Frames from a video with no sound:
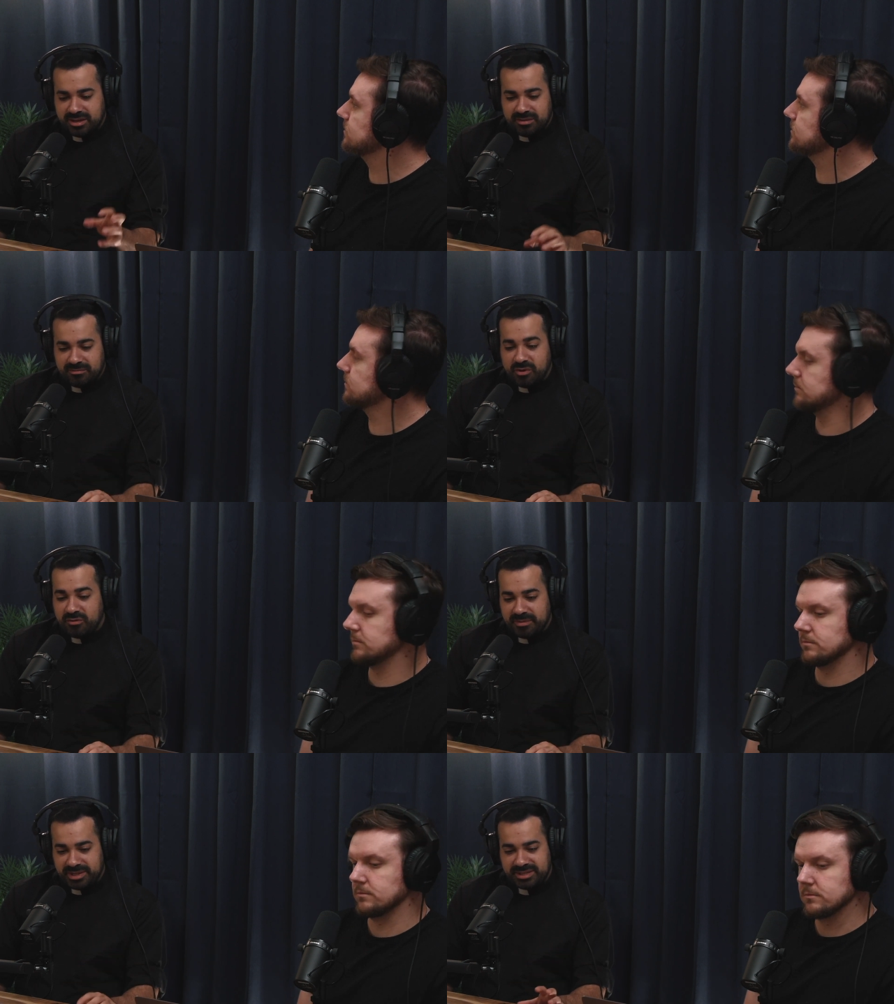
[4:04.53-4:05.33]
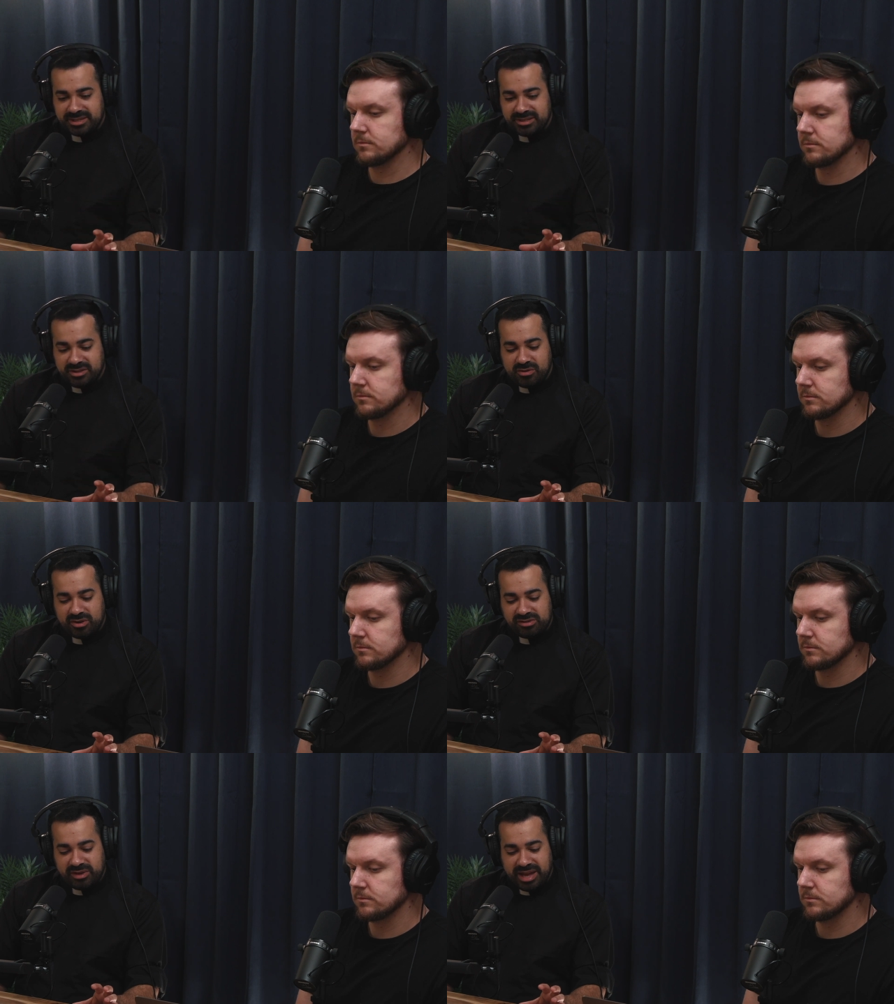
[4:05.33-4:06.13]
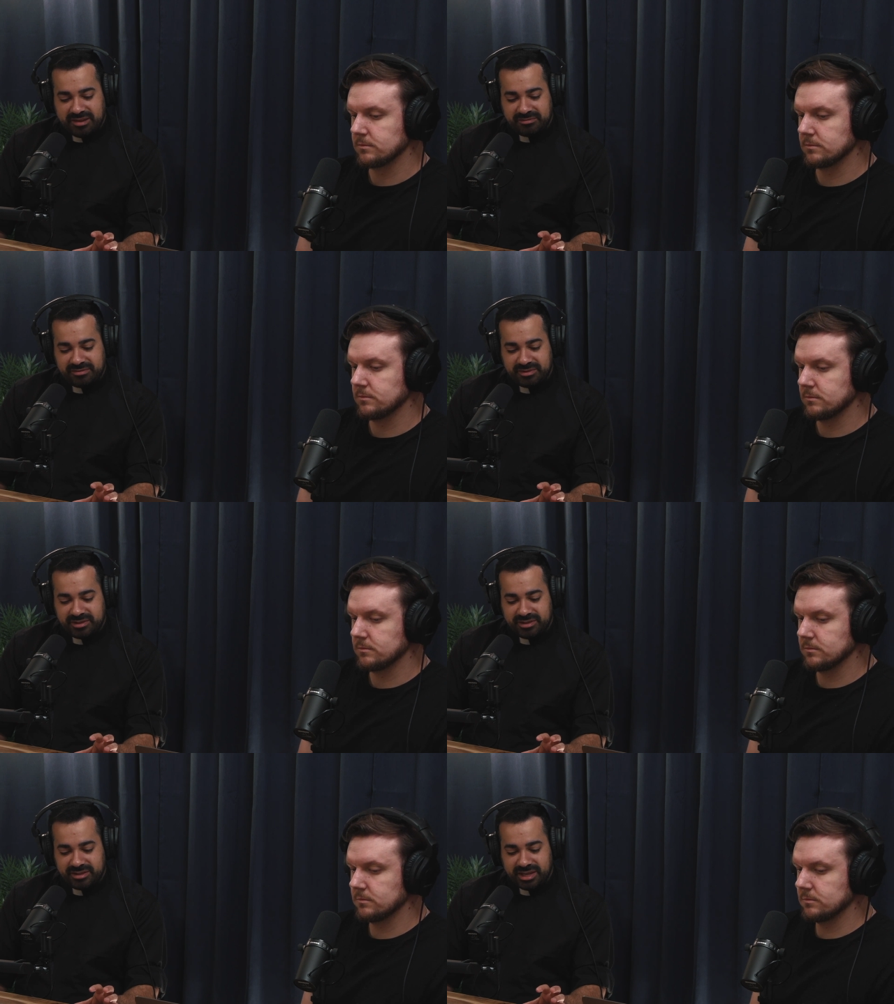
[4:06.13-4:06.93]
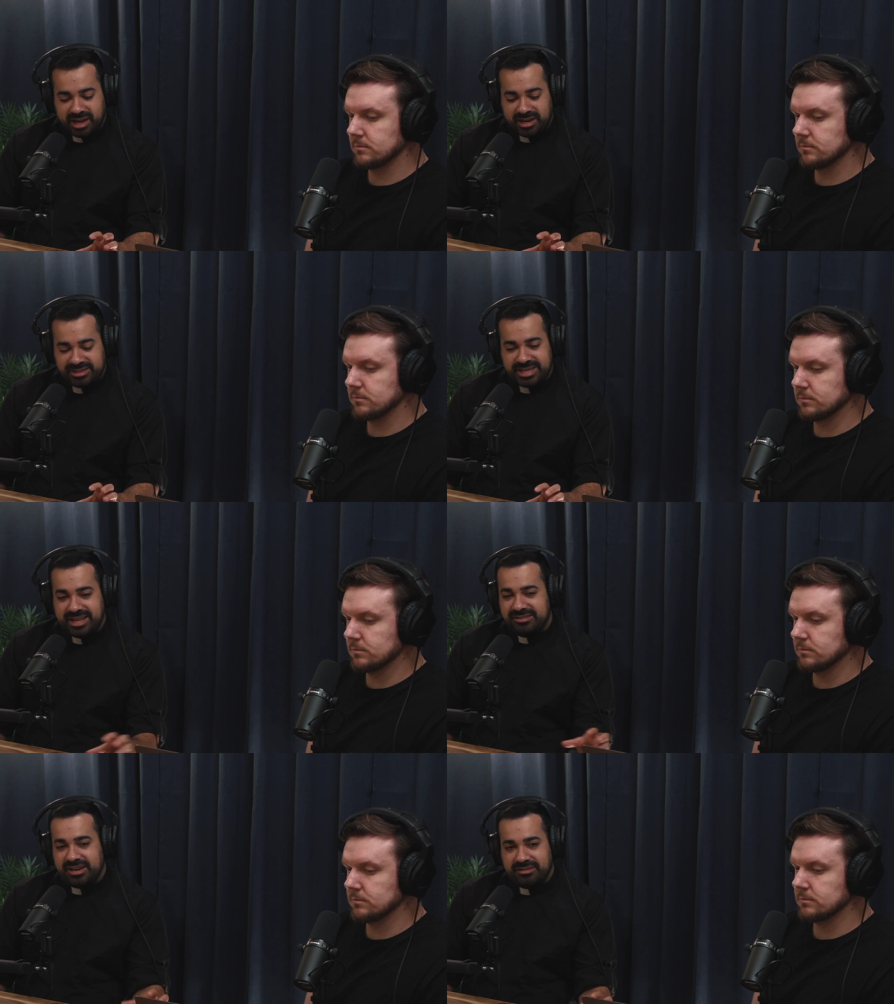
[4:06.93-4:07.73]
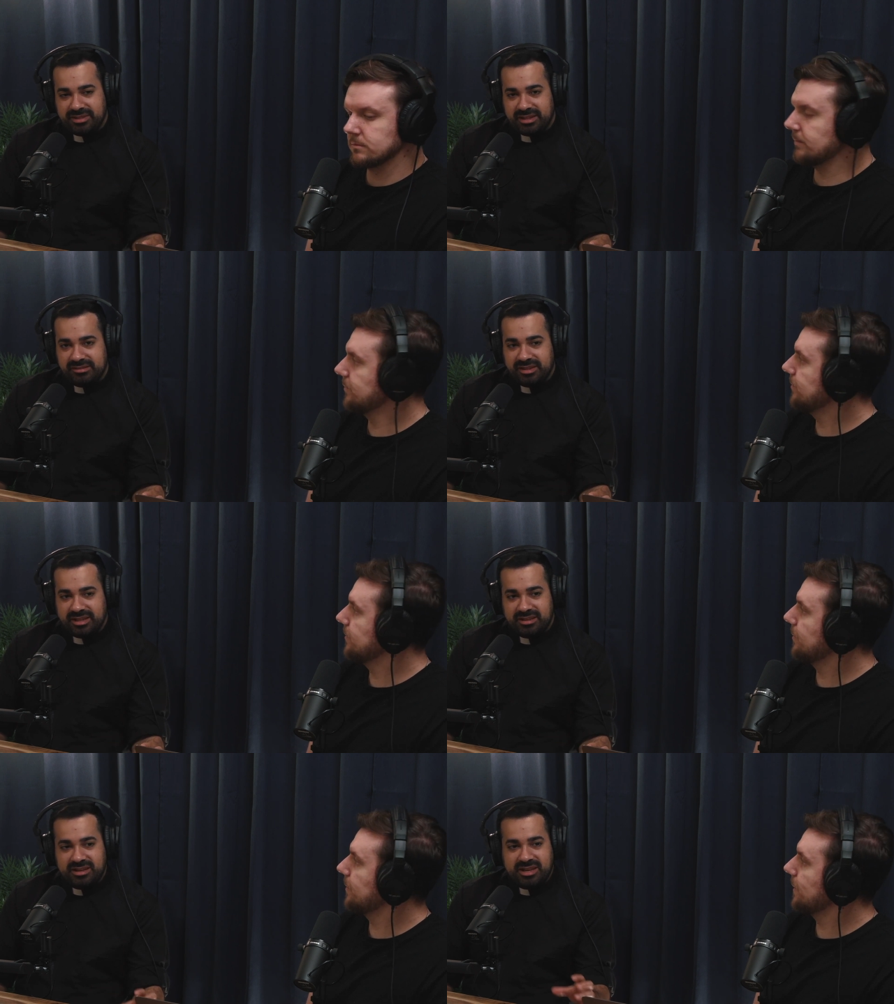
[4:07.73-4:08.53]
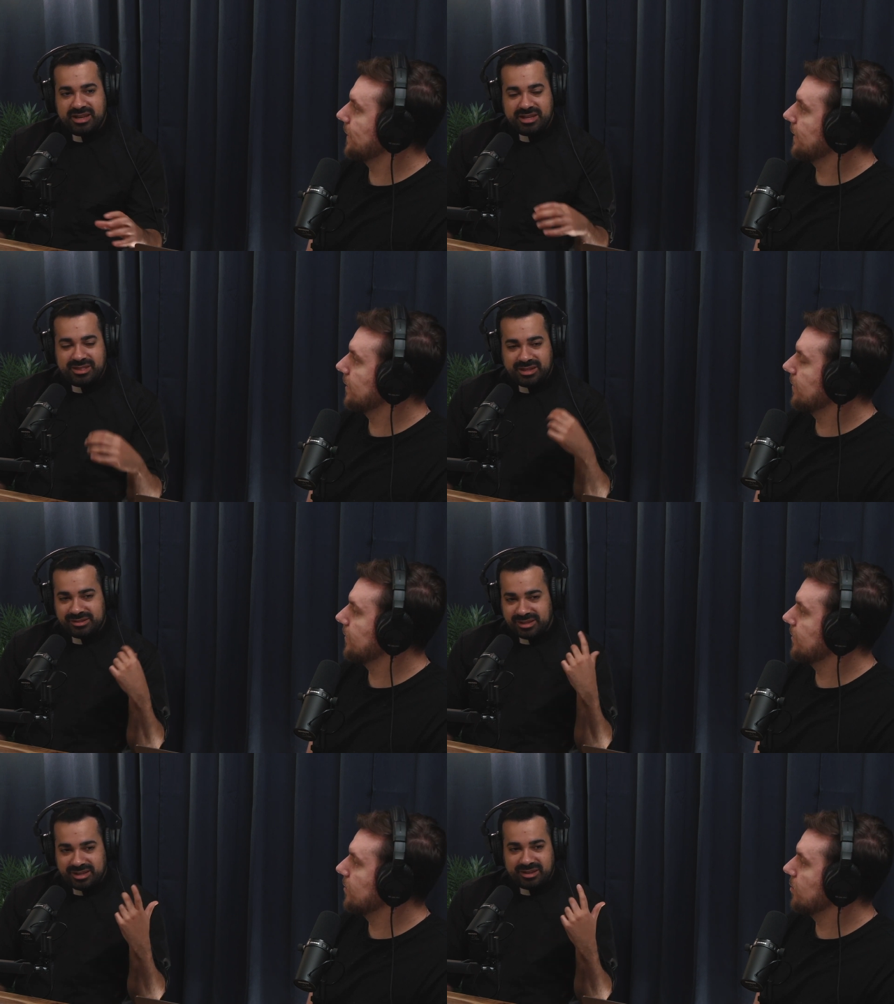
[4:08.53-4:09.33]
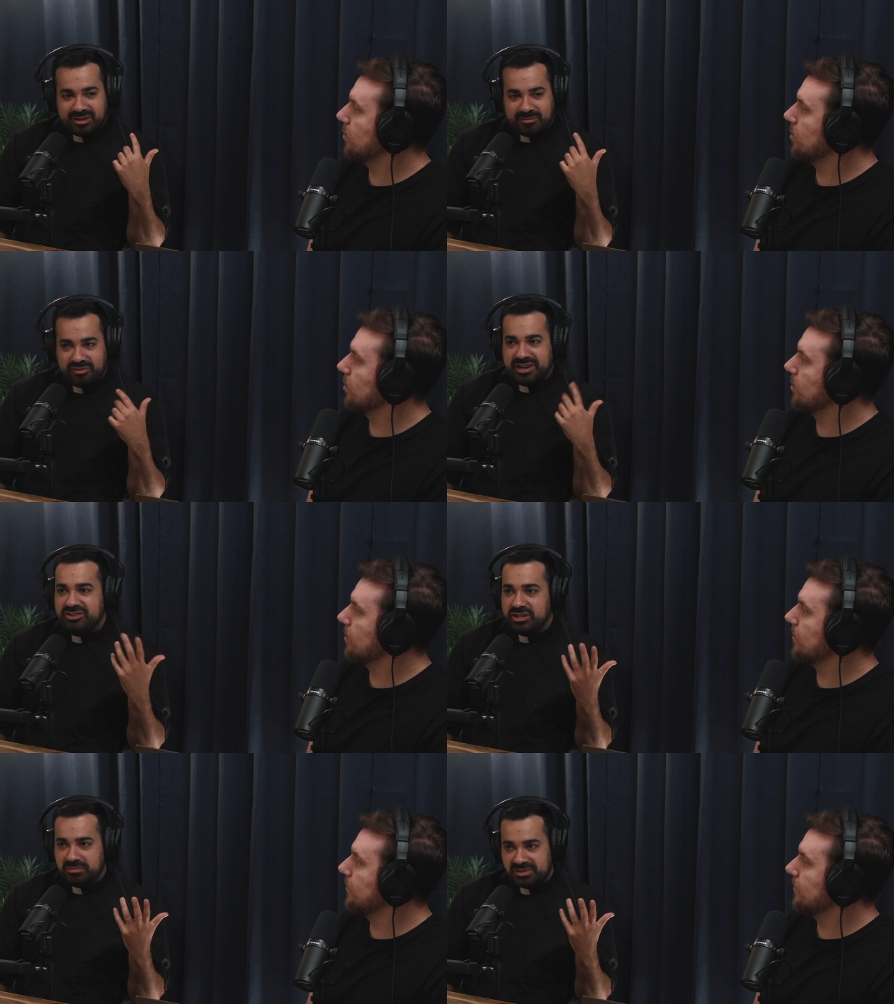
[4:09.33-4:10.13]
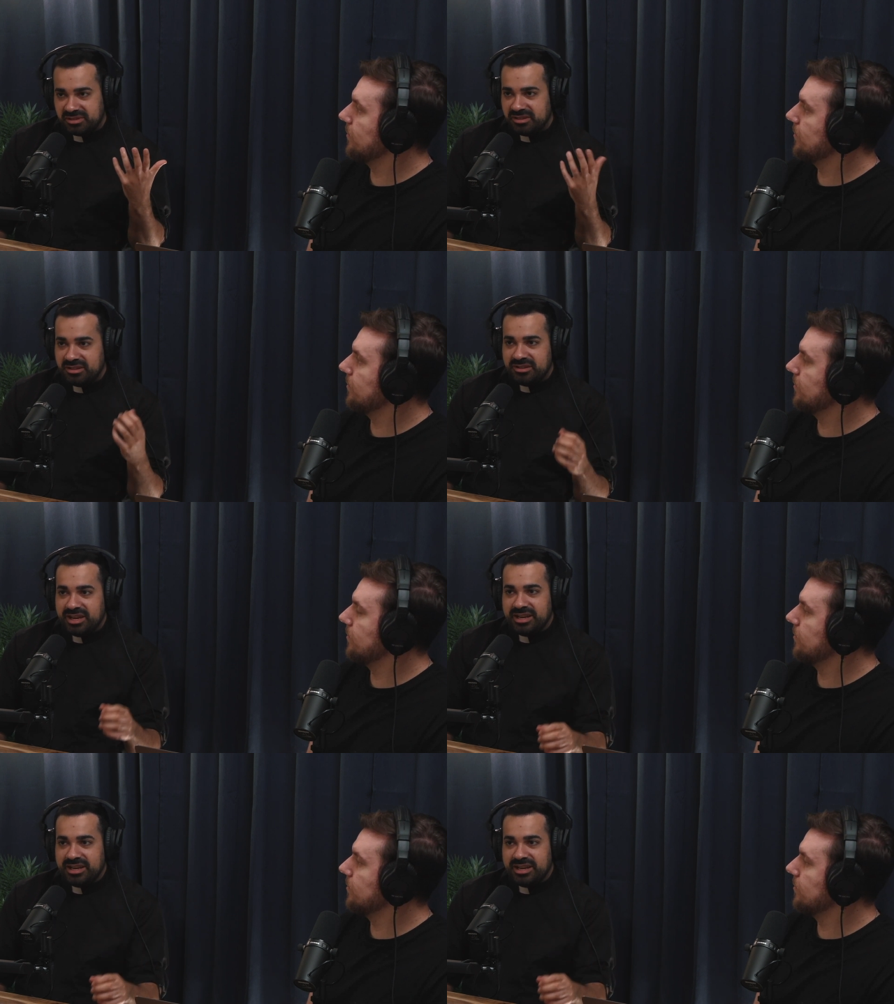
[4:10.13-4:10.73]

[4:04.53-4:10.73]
Speaker 1: uh, movement, you also have like on the tech side of things, like things like uh, brain chips mm.